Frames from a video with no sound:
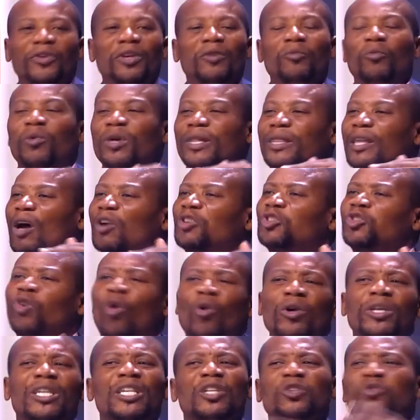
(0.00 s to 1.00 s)
without
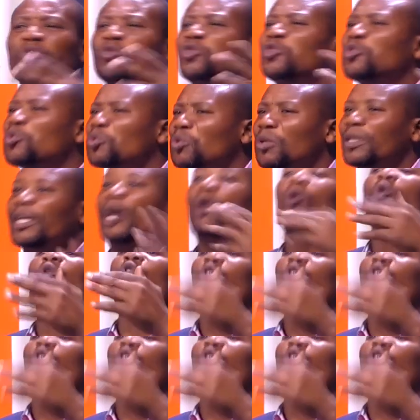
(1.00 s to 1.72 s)
talking to you, they will